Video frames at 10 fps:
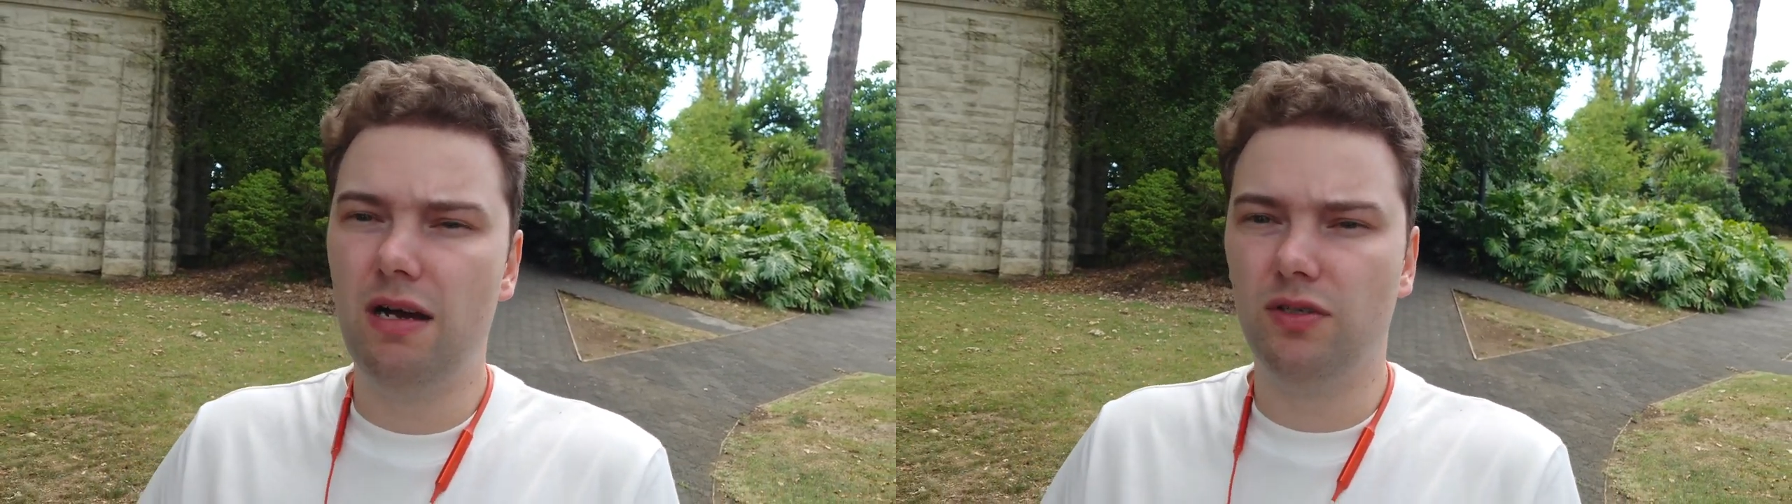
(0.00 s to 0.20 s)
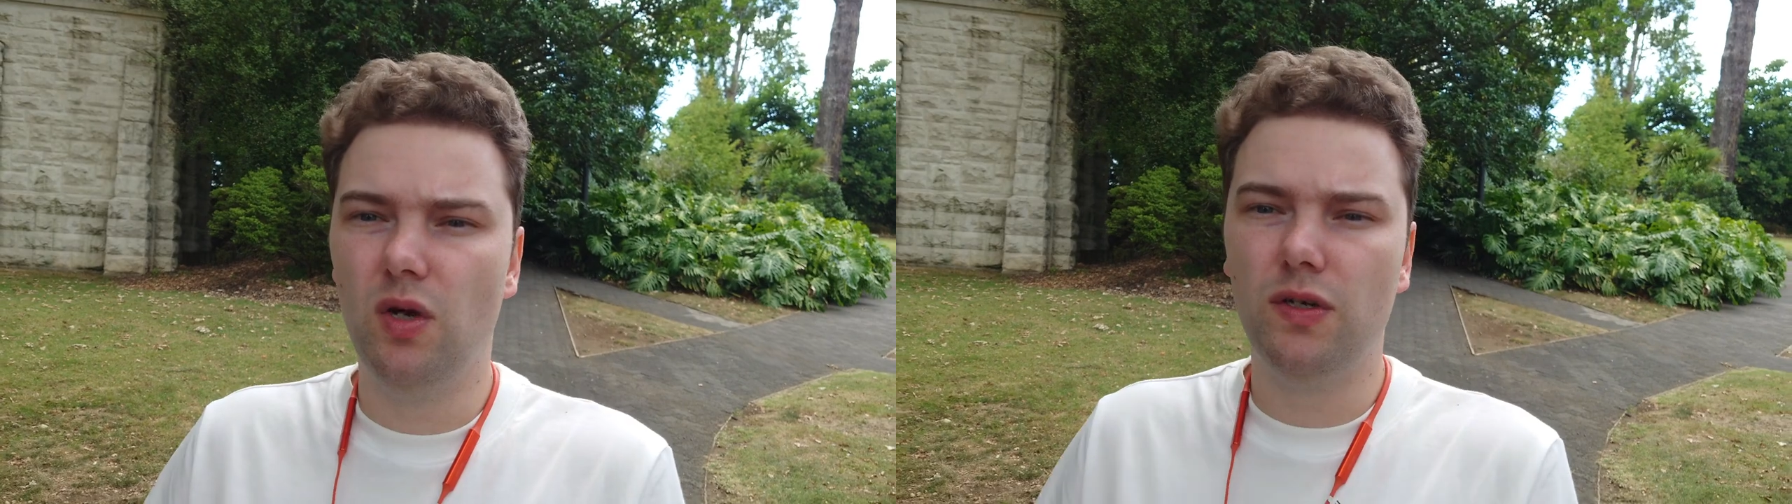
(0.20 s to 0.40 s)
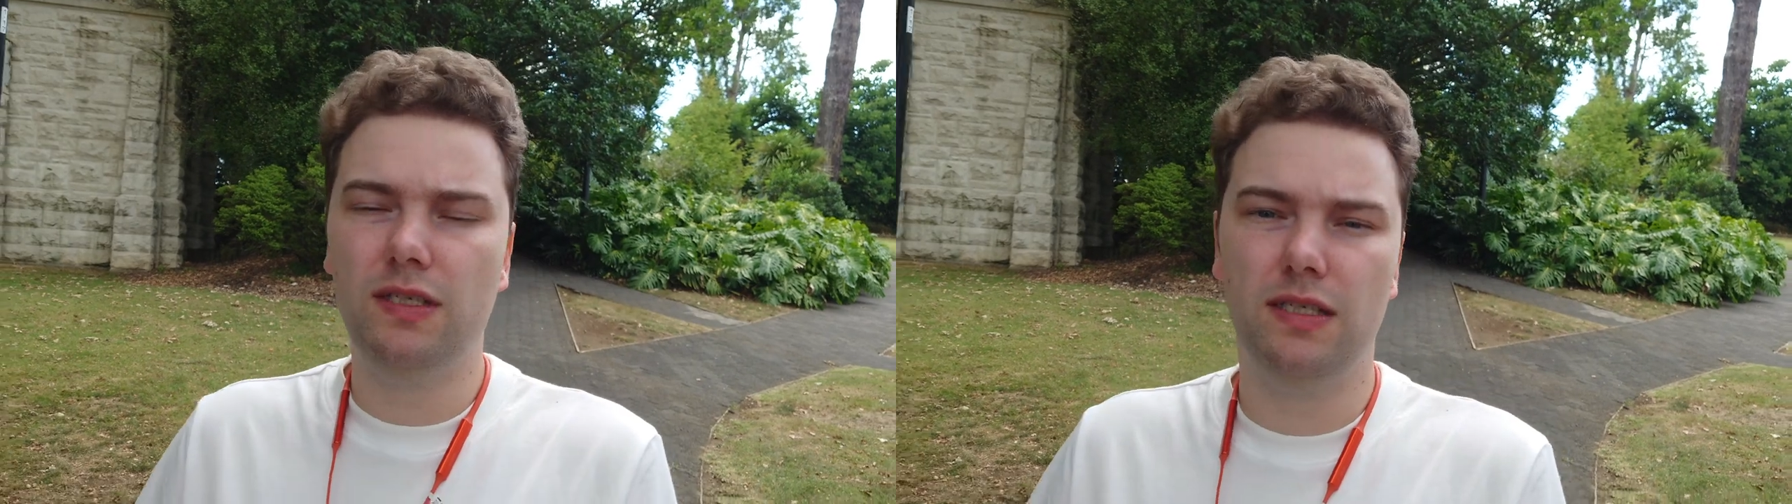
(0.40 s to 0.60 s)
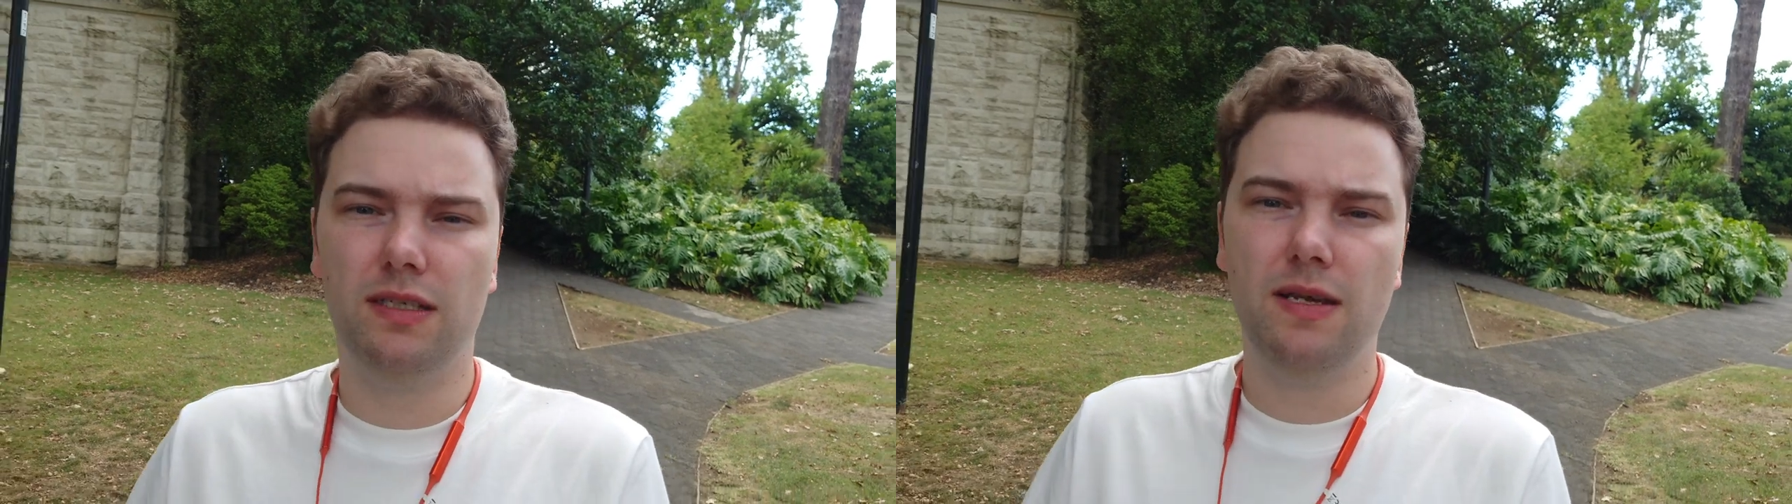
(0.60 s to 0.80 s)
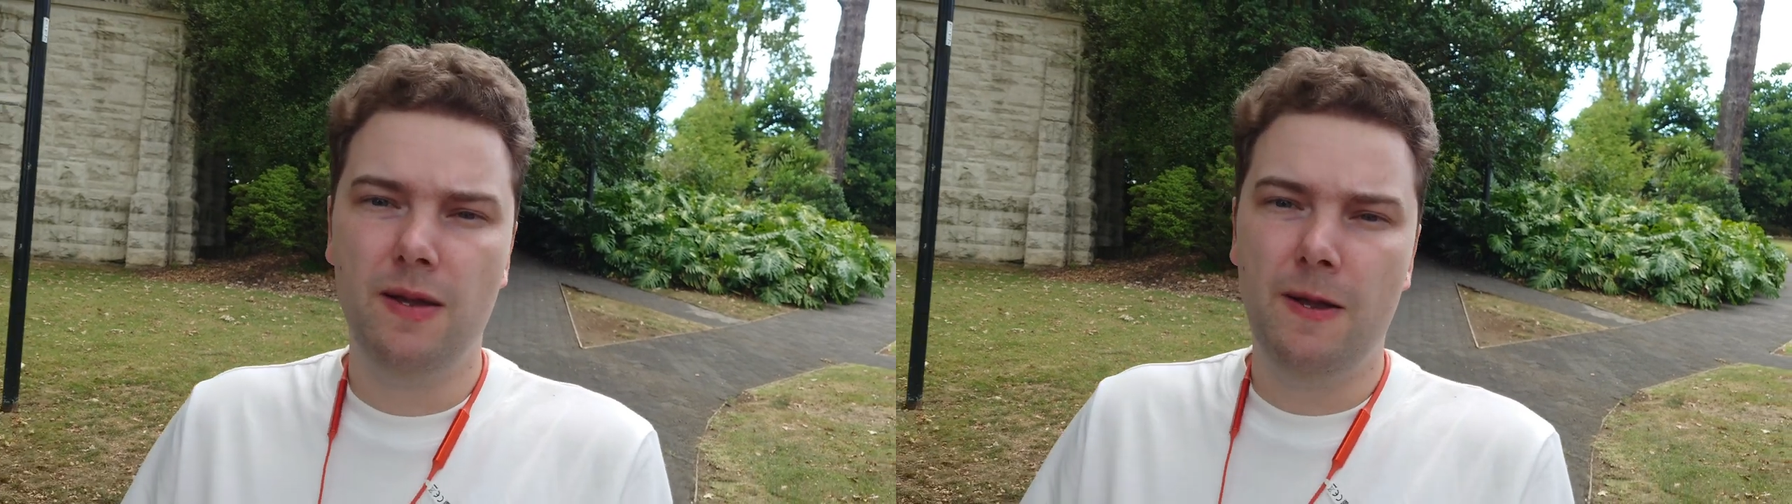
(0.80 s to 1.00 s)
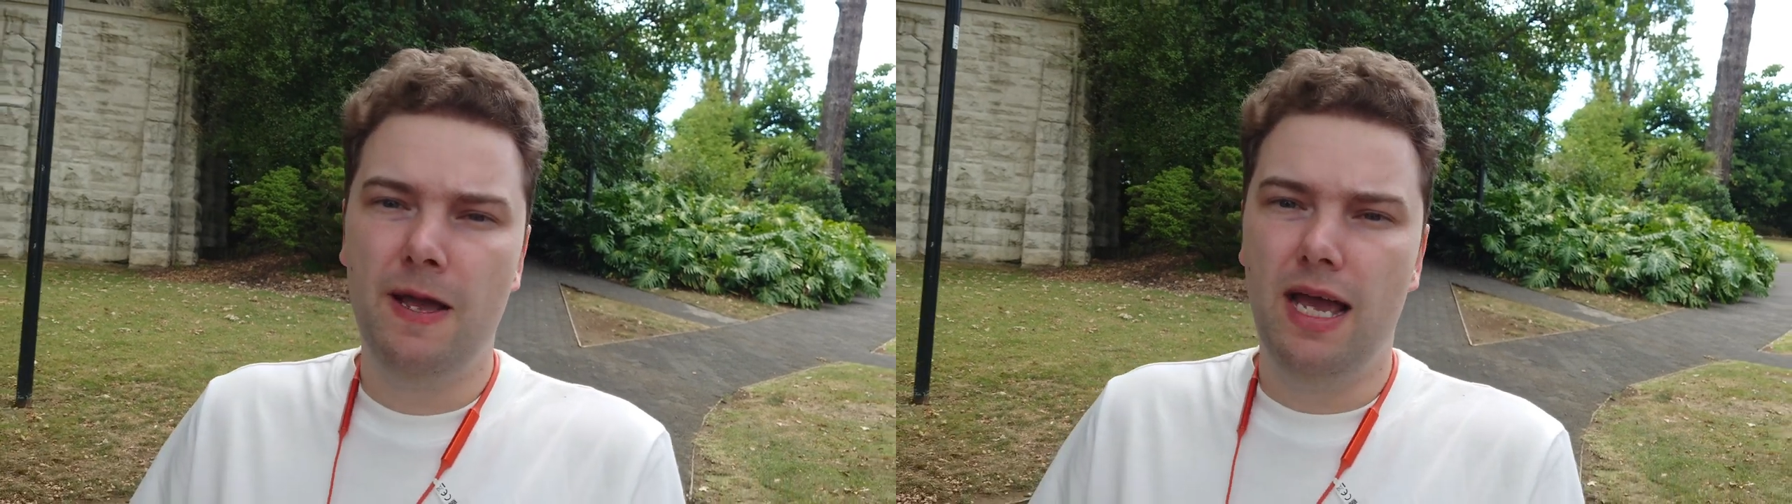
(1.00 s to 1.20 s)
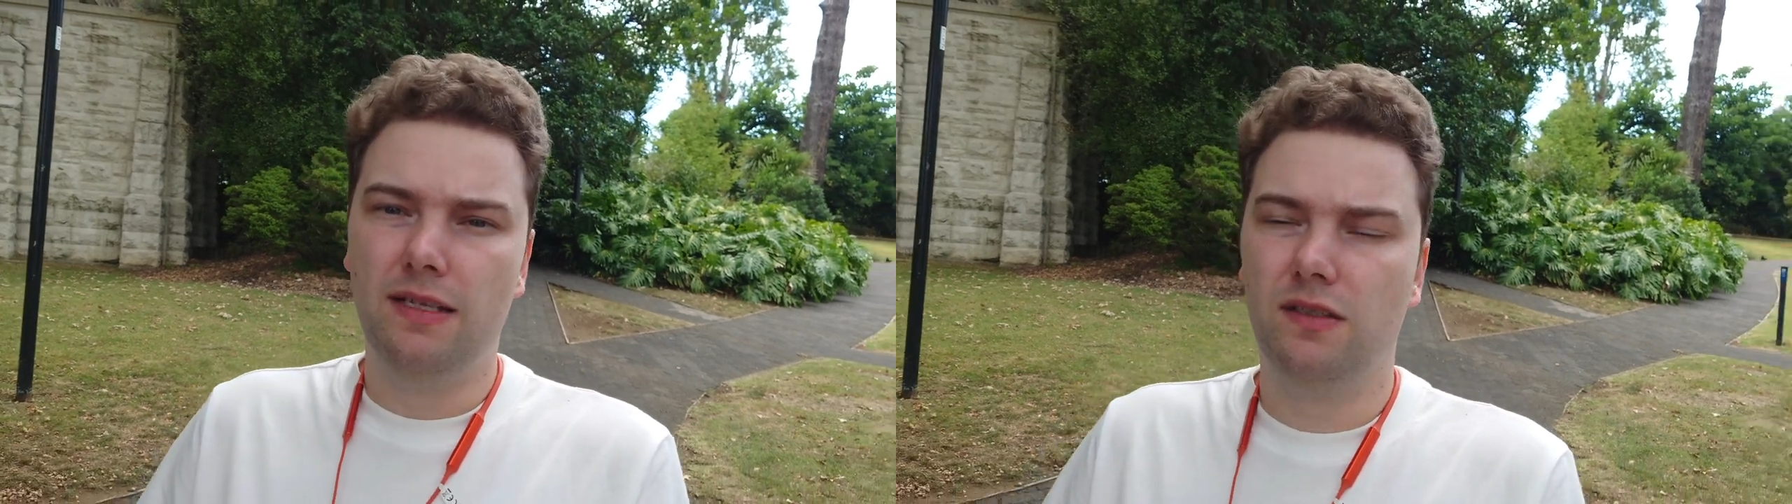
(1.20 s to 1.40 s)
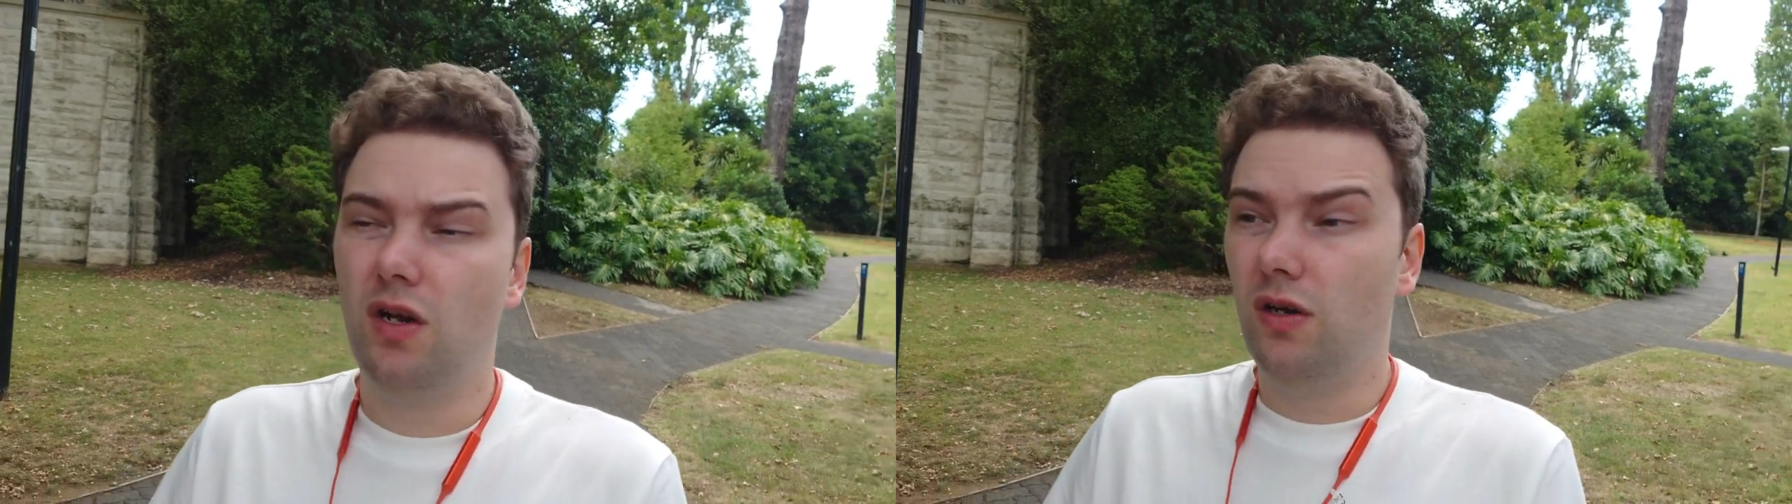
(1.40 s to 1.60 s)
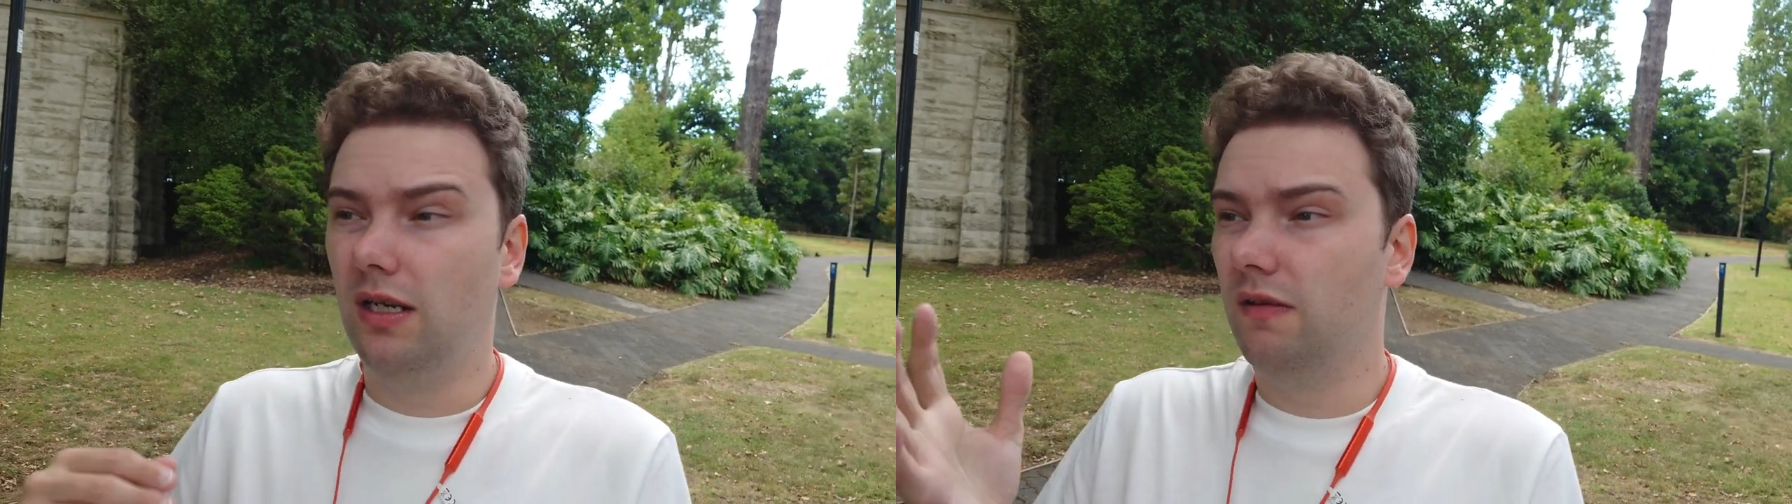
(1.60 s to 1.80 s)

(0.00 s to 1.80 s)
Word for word: out noises and so on.